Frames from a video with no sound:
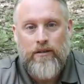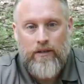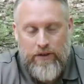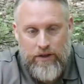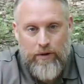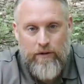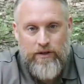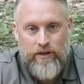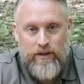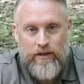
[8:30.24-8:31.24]
Let's go over
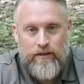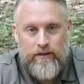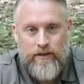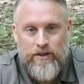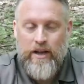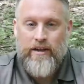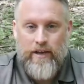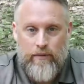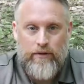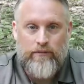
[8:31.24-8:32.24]
to the sand
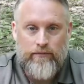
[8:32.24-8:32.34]
table.